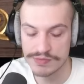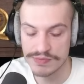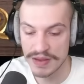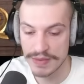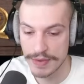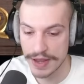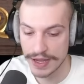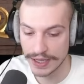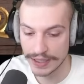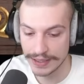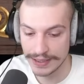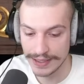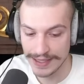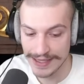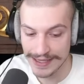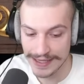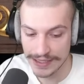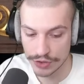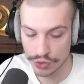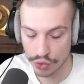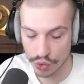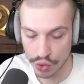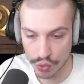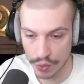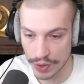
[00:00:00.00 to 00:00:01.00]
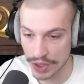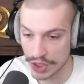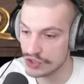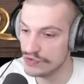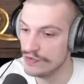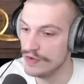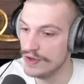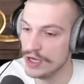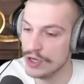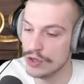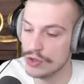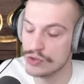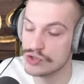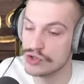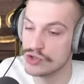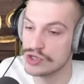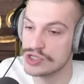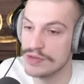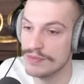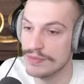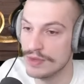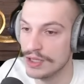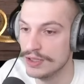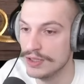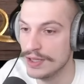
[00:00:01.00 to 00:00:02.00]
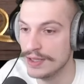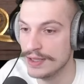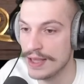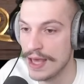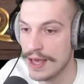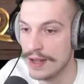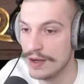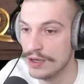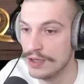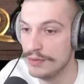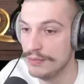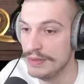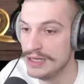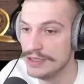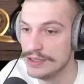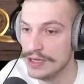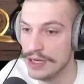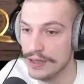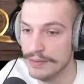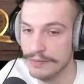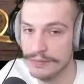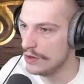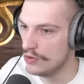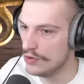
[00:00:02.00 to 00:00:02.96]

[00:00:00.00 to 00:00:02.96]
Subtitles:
Maybe I can eat or watch videos or something like that in the meantime.